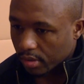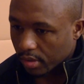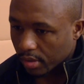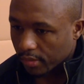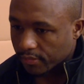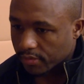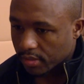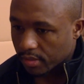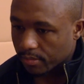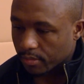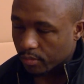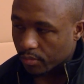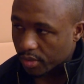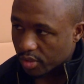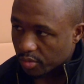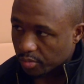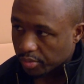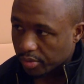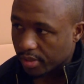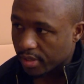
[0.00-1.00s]
of something
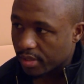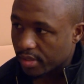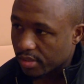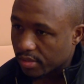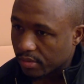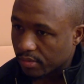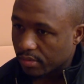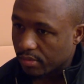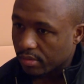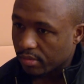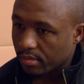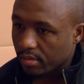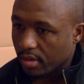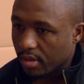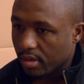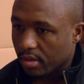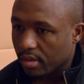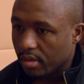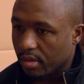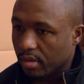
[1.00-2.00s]
what you put into it,
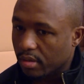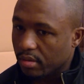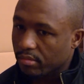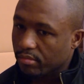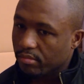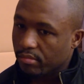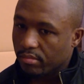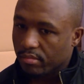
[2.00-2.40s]
and uh,